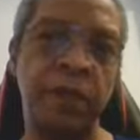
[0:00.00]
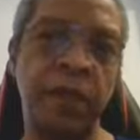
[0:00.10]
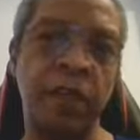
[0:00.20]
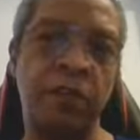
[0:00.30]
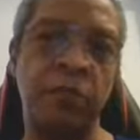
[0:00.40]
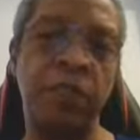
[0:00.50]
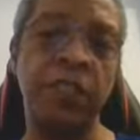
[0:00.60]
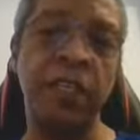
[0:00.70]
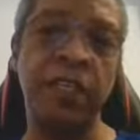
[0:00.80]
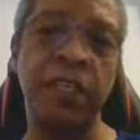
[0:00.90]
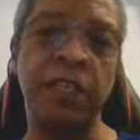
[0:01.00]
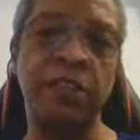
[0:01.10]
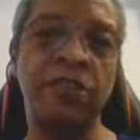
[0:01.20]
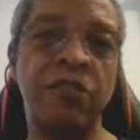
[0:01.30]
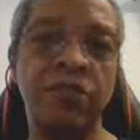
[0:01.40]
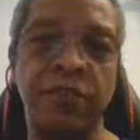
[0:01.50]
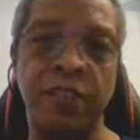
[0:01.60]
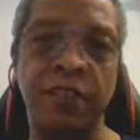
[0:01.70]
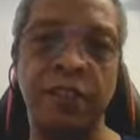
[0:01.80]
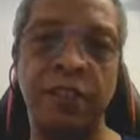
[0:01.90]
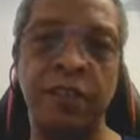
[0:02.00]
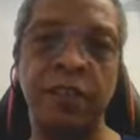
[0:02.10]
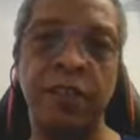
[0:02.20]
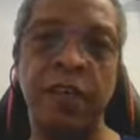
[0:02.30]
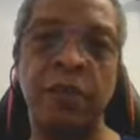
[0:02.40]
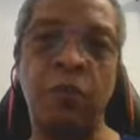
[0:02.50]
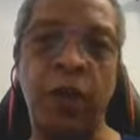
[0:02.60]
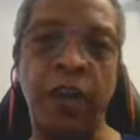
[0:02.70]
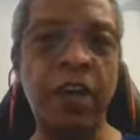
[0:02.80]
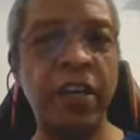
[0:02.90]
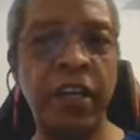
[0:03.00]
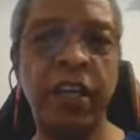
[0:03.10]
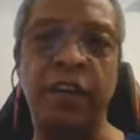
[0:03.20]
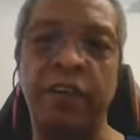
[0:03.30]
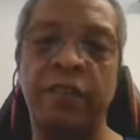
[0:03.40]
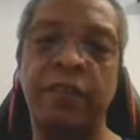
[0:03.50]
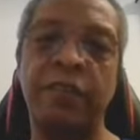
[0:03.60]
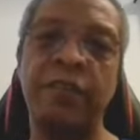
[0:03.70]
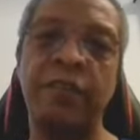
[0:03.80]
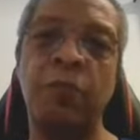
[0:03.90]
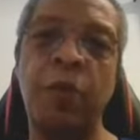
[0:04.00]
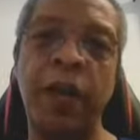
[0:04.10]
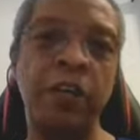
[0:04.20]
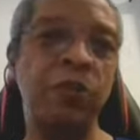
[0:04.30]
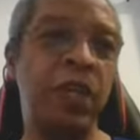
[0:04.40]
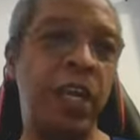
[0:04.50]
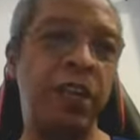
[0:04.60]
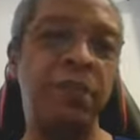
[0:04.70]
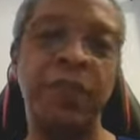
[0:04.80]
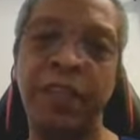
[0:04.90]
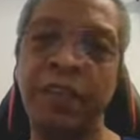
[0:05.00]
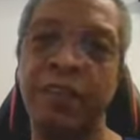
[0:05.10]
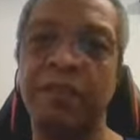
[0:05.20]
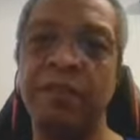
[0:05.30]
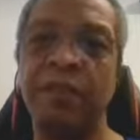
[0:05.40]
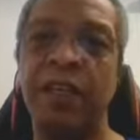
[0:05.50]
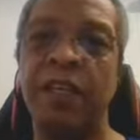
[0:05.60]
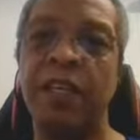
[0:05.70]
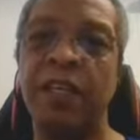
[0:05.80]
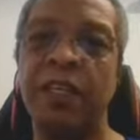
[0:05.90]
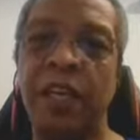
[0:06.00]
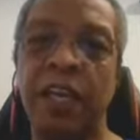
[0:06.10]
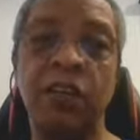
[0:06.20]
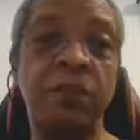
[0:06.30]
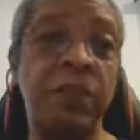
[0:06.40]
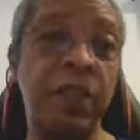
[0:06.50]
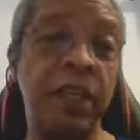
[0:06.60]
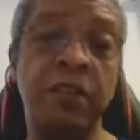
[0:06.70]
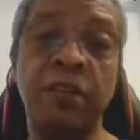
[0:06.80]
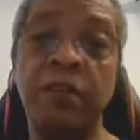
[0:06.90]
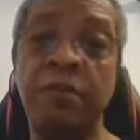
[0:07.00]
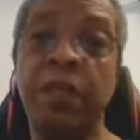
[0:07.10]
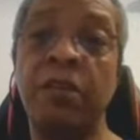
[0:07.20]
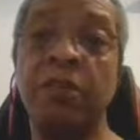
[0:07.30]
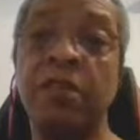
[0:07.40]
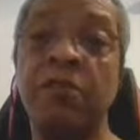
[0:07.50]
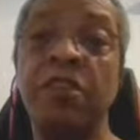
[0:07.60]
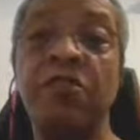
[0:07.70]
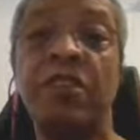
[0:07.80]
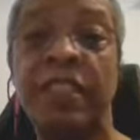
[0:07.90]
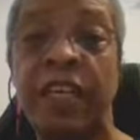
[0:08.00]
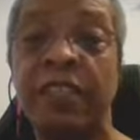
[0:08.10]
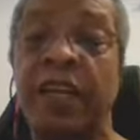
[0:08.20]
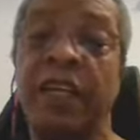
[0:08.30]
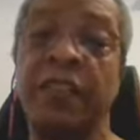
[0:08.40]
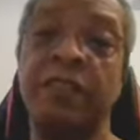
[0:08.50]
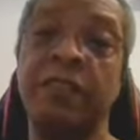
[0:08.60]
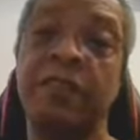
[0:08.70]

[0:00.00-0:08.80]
We see that in little children. Why are they there? Why do they end up there? They end up there because they're in your intestine.